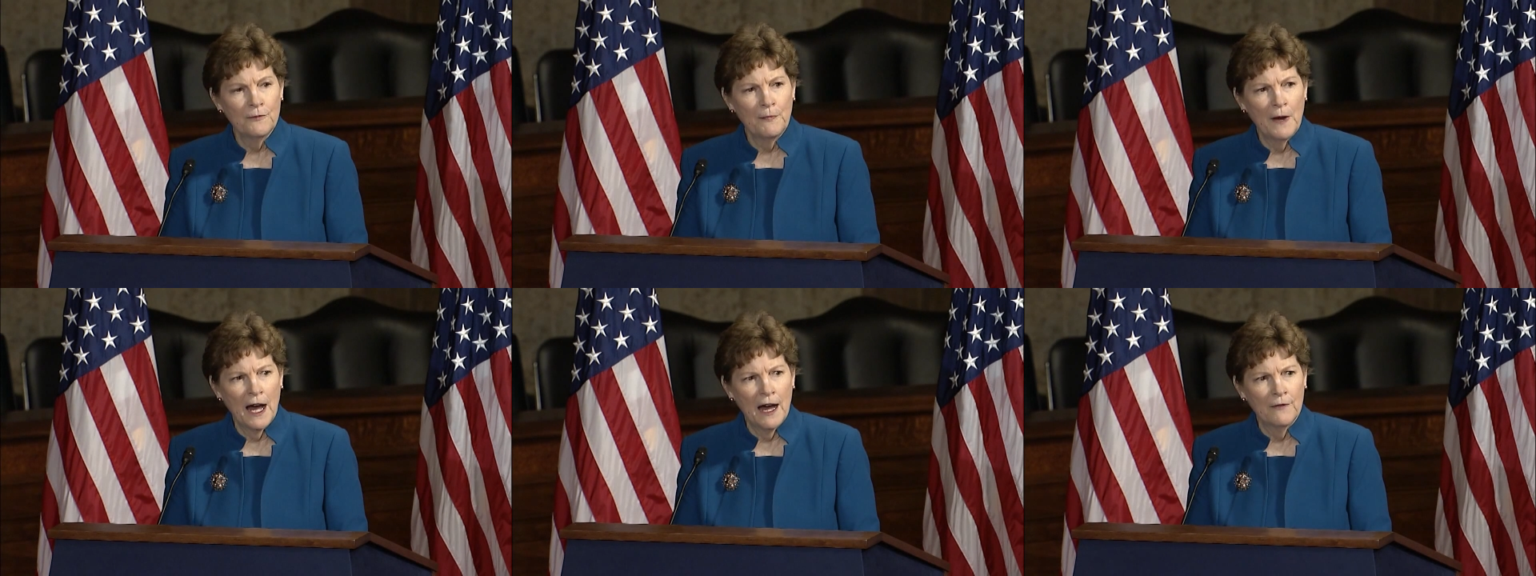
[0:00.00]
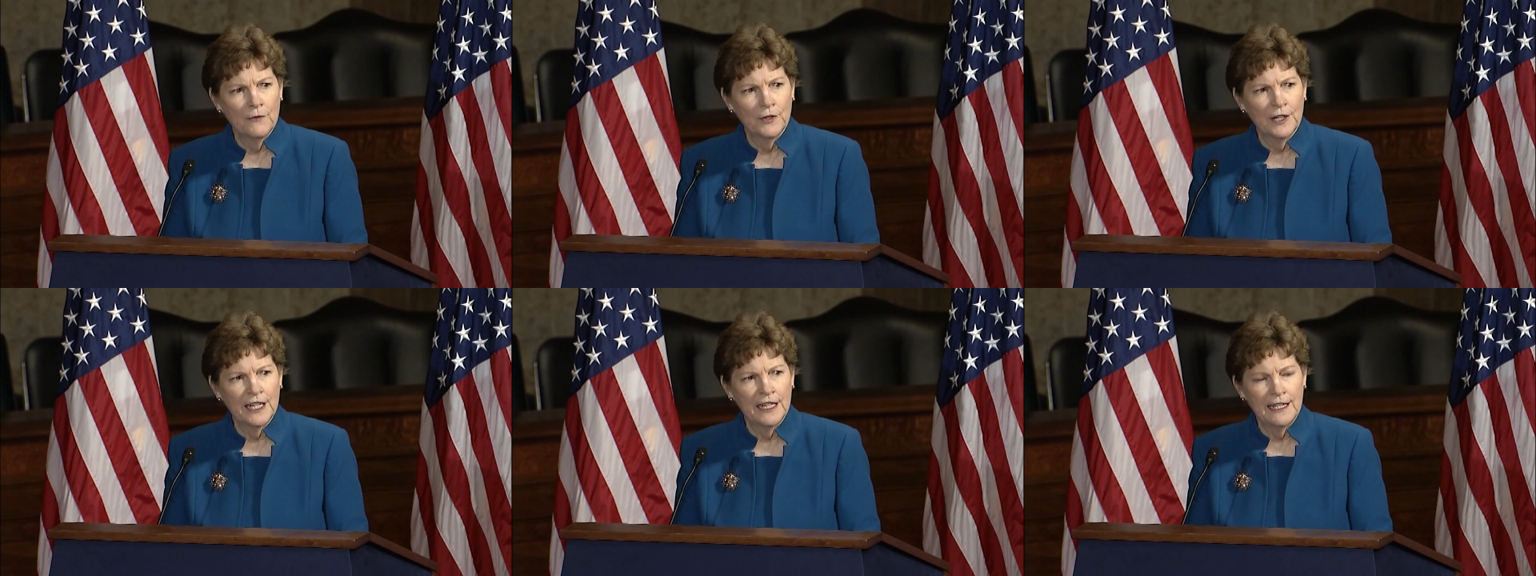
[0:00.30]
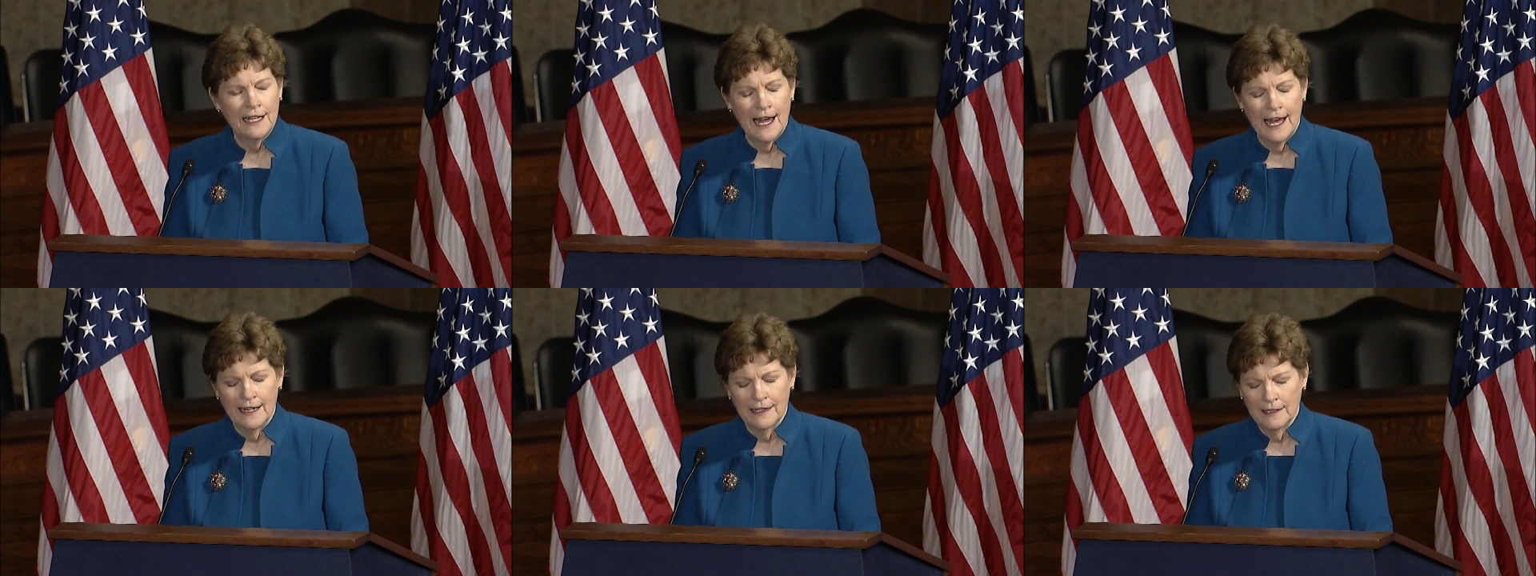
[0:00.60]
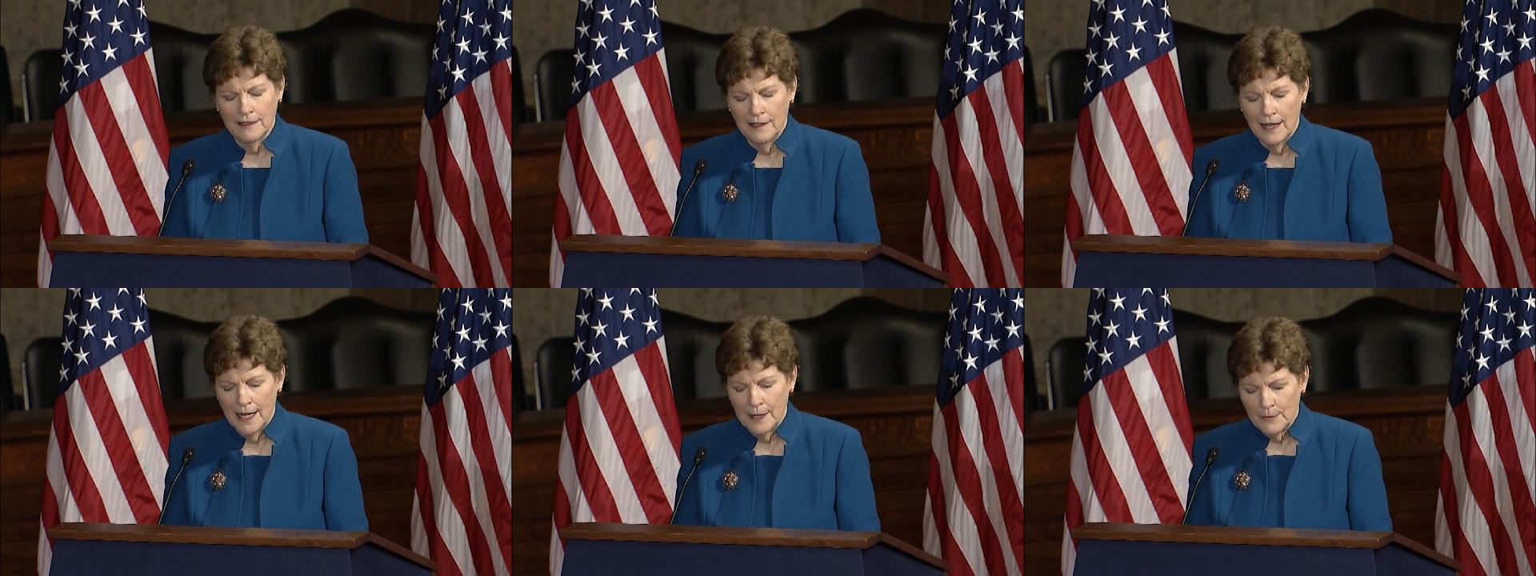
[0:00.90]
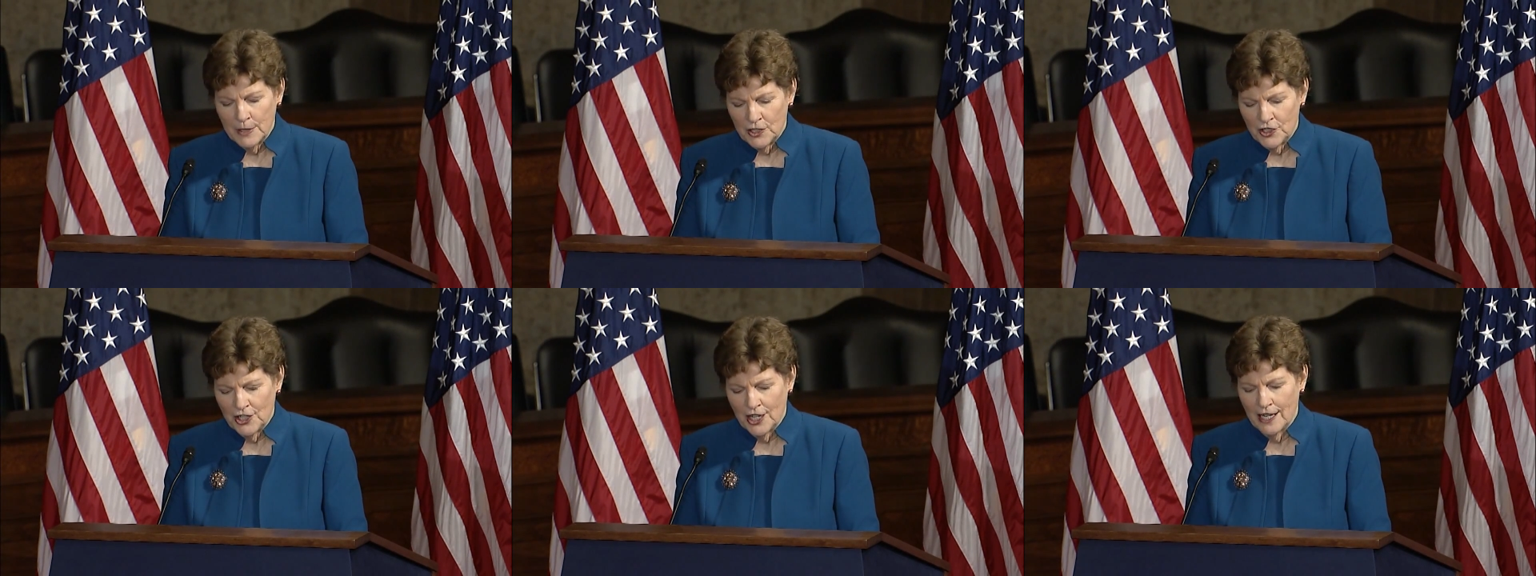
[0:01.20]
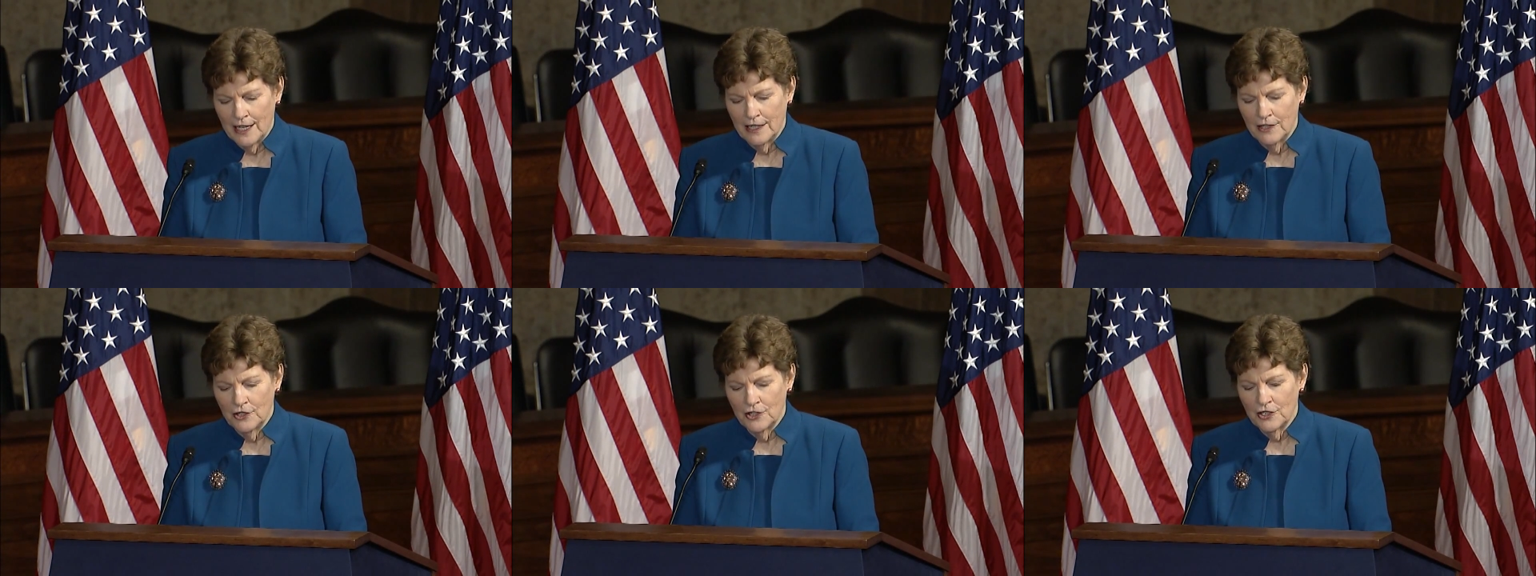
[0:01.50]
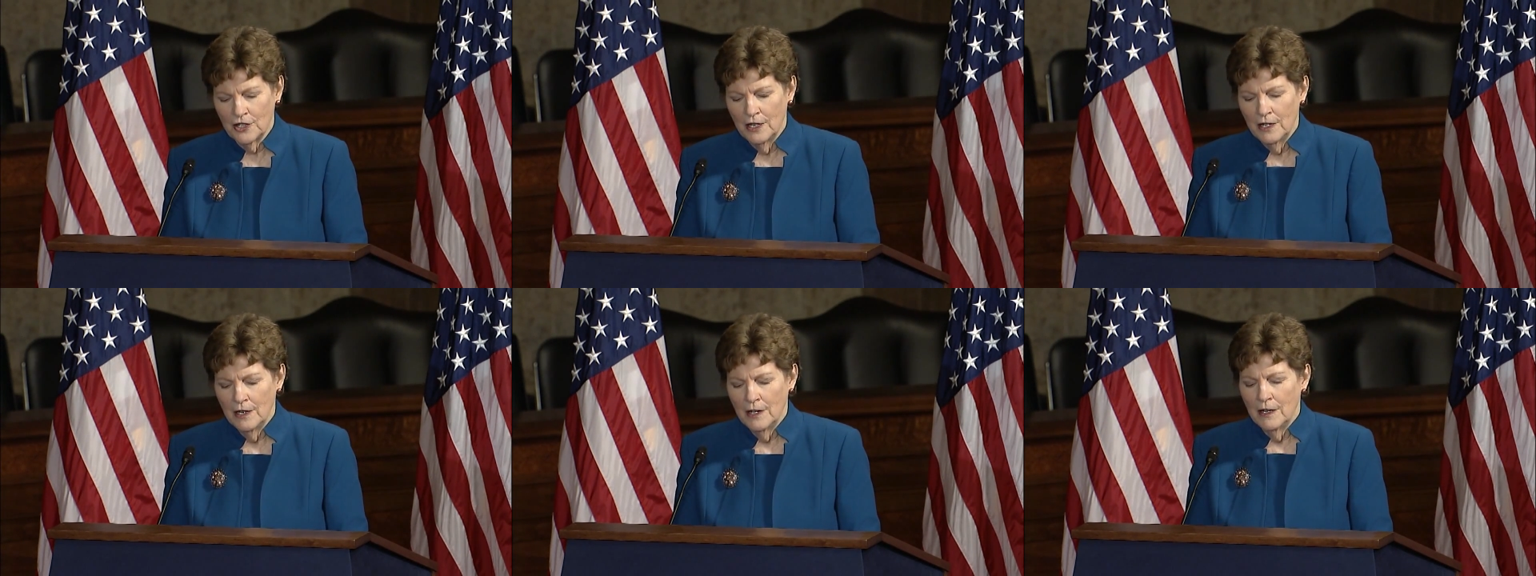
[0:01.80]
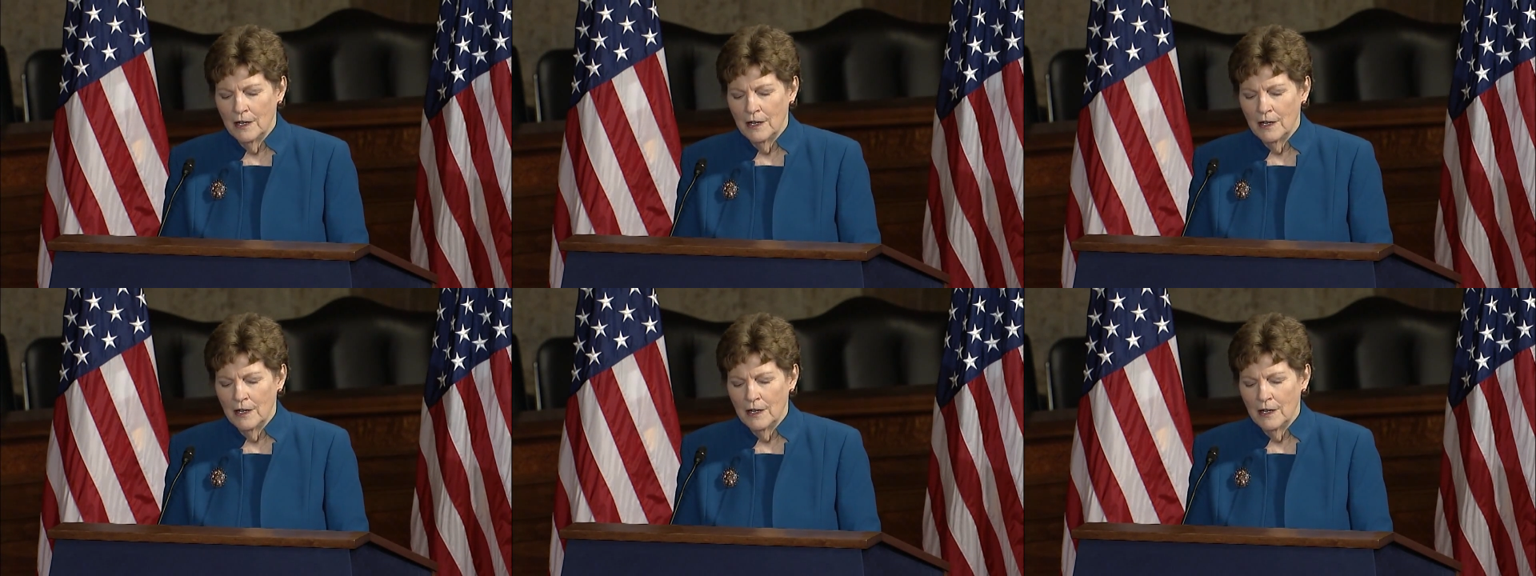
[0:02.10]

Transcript: poverty, and climate change,